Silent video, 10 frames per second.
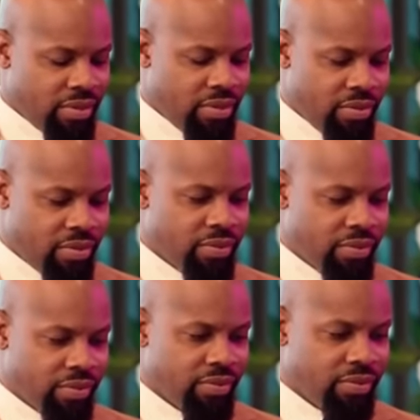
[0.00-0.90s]
Oh,
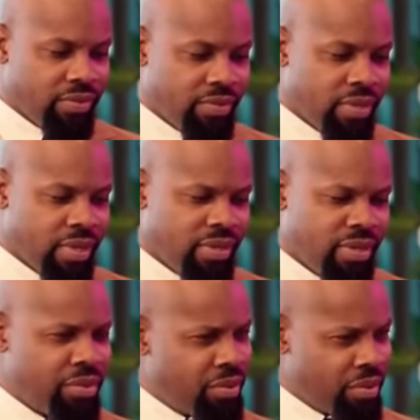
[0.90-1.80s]
I
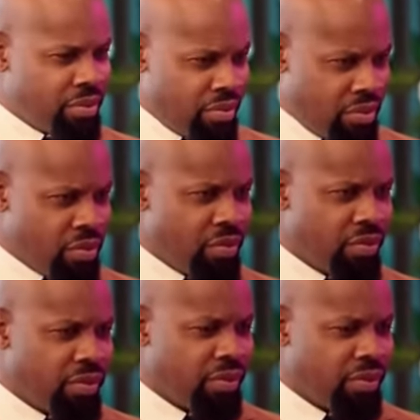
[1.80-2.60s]
see you're new.